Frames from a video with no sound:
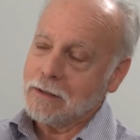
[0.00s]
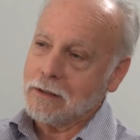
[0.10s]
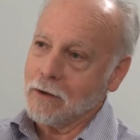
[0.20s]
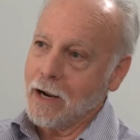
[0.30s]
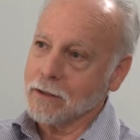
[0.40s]

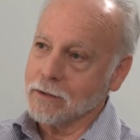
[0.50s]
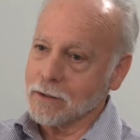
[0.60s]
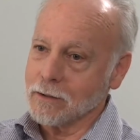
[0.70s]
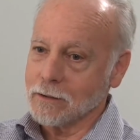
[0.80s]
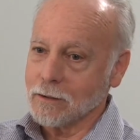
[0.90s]

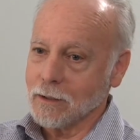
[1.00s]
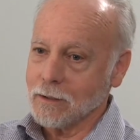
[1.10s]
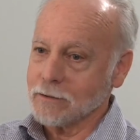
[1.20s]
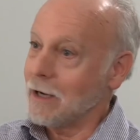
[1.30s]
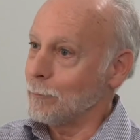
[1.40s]
interacting
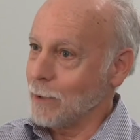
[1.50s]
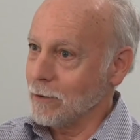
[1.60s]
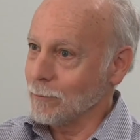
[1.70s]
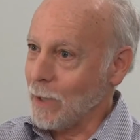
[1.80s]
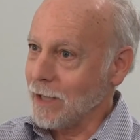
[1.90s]

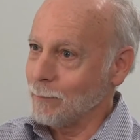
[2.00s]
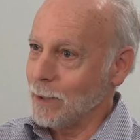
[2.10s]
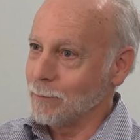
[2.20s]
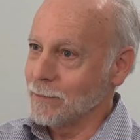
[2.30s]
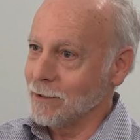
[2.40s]
top-down,
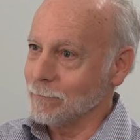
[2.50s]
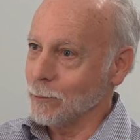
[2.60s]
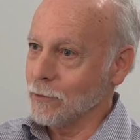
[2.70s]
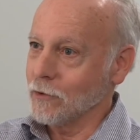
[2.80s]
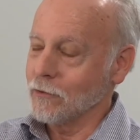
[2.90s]
bottom-up
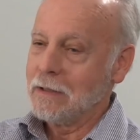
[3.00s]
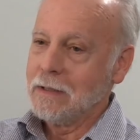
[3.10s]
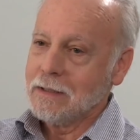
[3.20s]
influences.